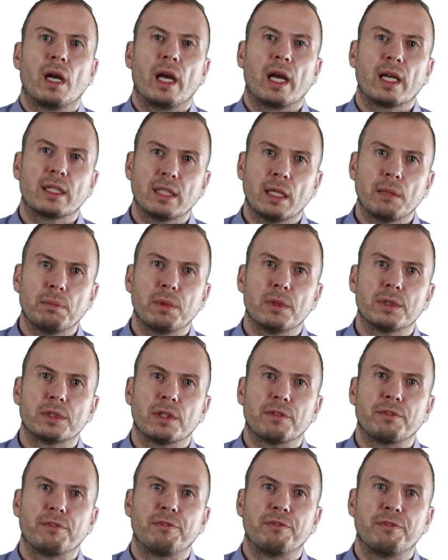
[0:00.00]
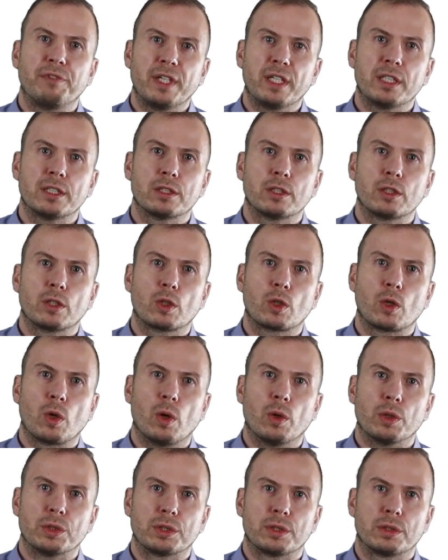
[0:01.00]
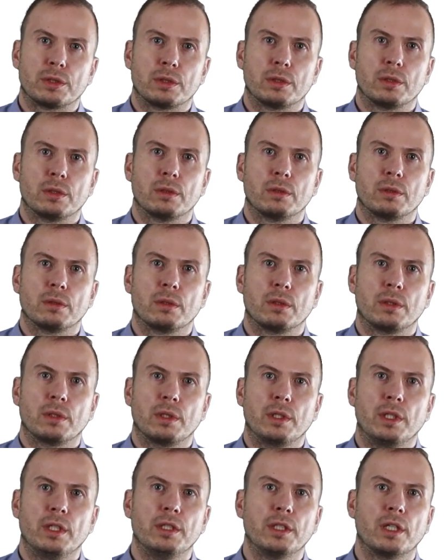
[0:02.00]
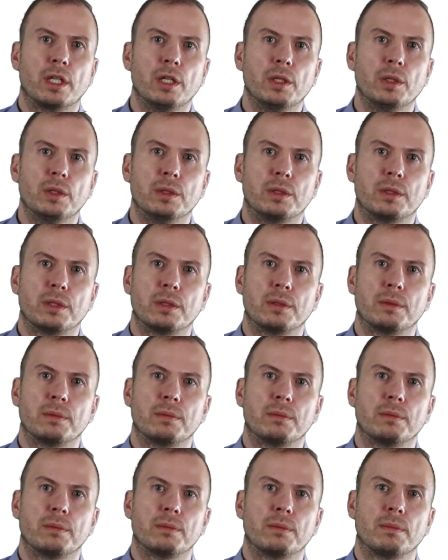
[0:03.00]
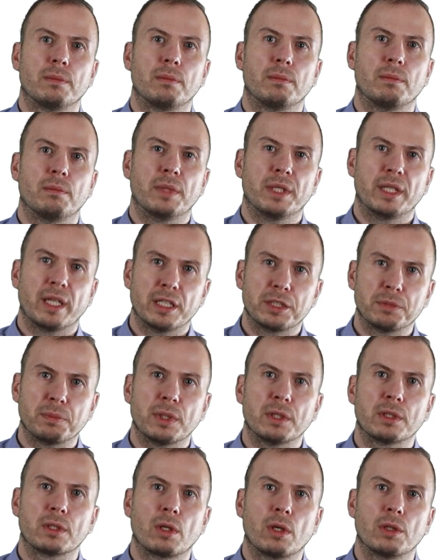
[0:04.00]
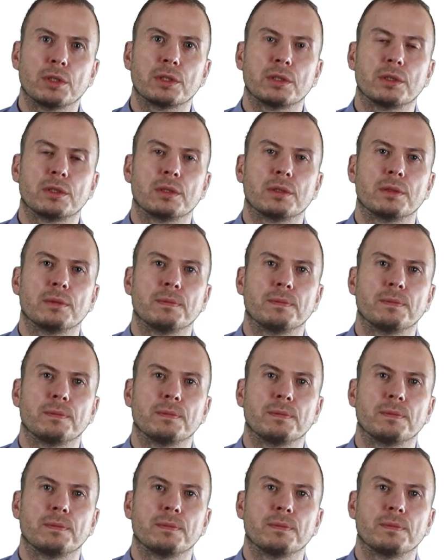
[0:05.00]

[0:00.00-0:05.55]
Examples of fixed costs include management costs,